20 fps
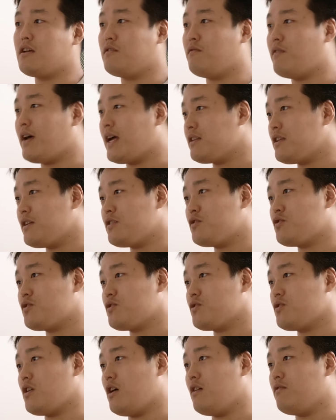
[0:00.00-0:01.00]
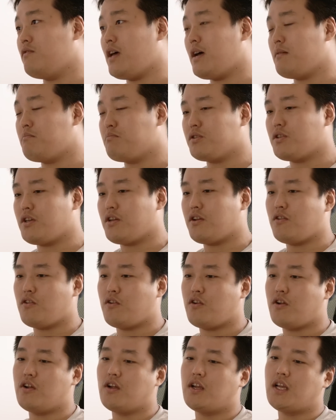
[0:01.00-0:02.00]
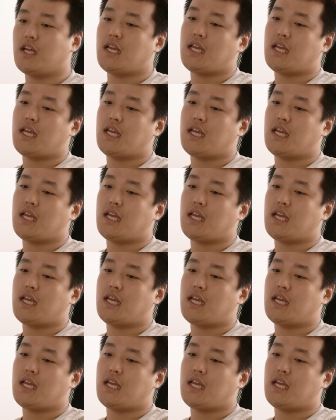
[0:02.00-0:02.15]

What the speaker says: advantage of that particular